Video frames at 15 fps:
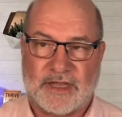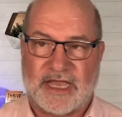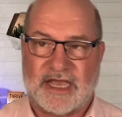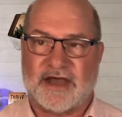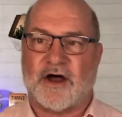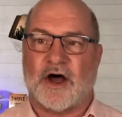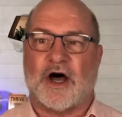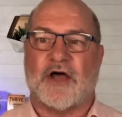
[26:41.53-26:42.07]

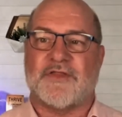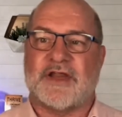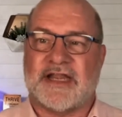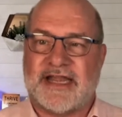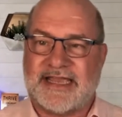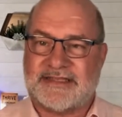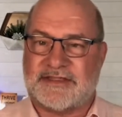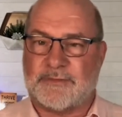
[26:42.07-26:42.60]
all the
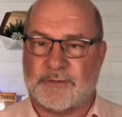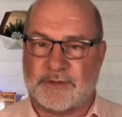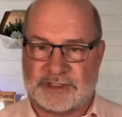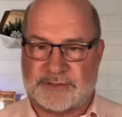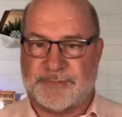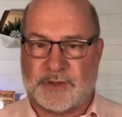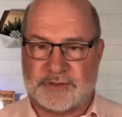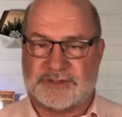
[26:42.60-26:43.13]
light that we're
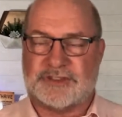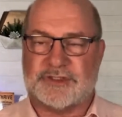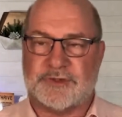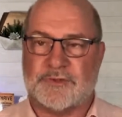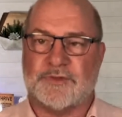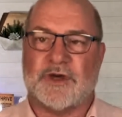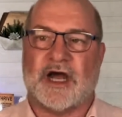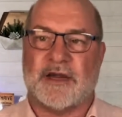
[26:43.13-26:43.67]
exposed
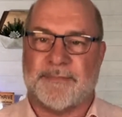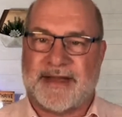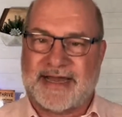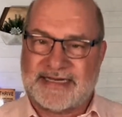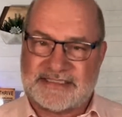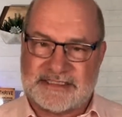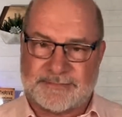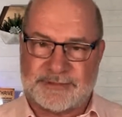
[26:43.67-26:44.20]
to, our
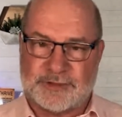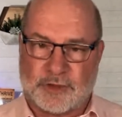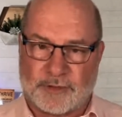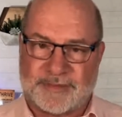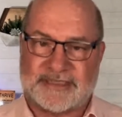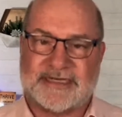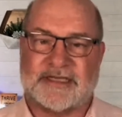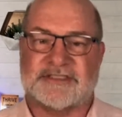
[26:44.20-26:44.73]
body's
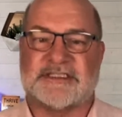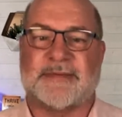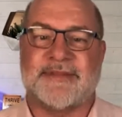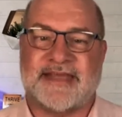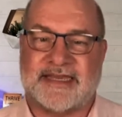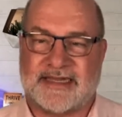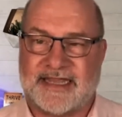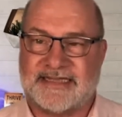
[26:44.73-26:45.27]
absorbing. Now, some of
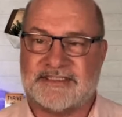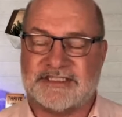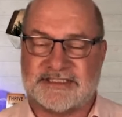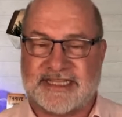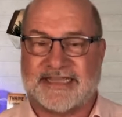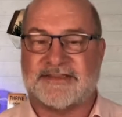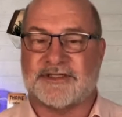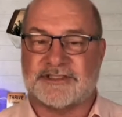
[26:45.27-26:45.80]
that light,
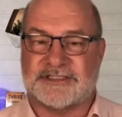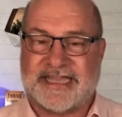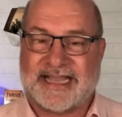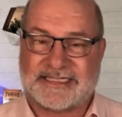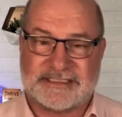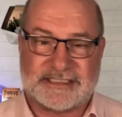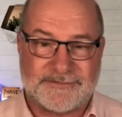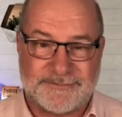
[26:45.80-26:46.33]
just like there's
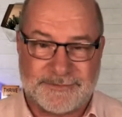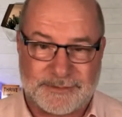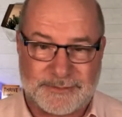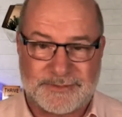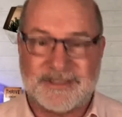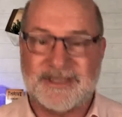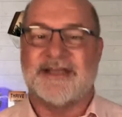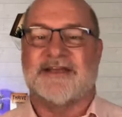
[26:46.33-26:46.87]
toxic
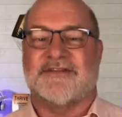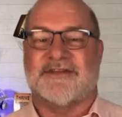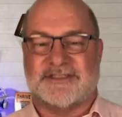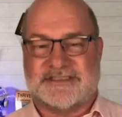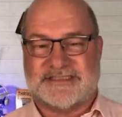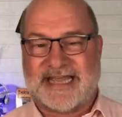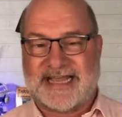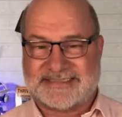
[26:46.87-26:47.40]
food,
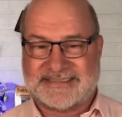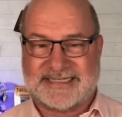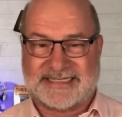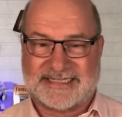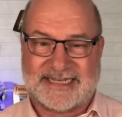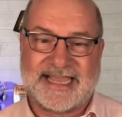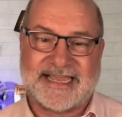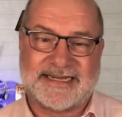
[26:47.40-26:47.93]
there's toxic
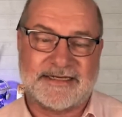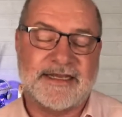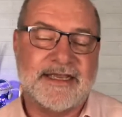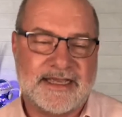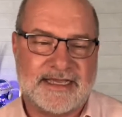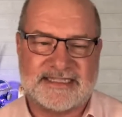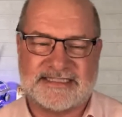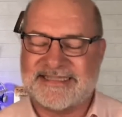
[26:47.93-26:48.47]
light.
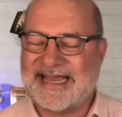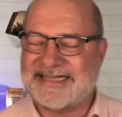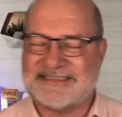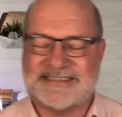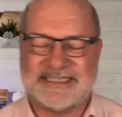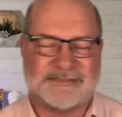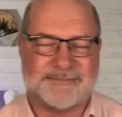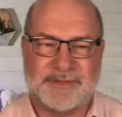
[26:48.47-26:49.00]
And it's not
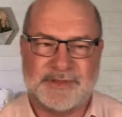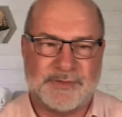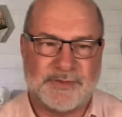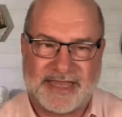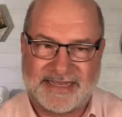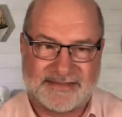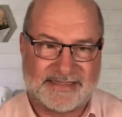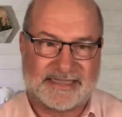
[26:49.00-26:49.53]
just blue
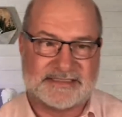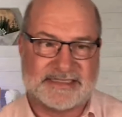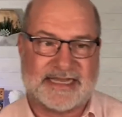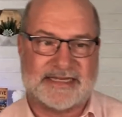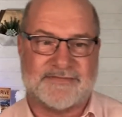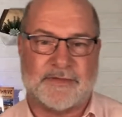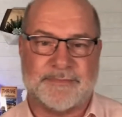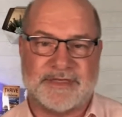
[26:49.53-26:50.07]
light. That's
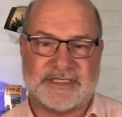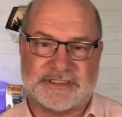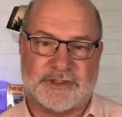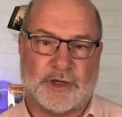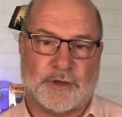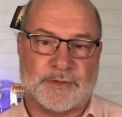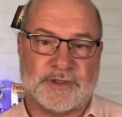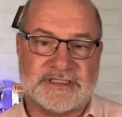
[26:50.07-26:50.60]
kind of a
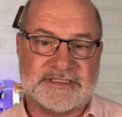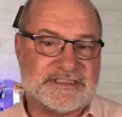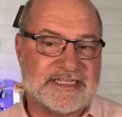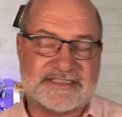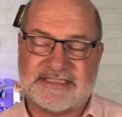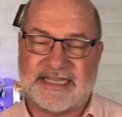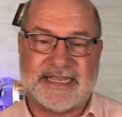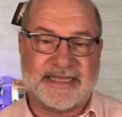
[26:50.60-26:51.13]
misnomer. It's
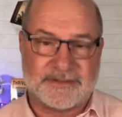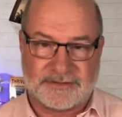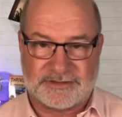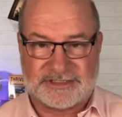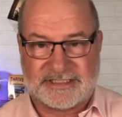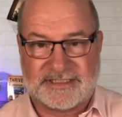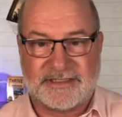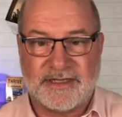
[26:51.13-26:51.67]
just
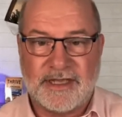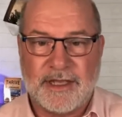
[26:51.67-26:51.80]
energy.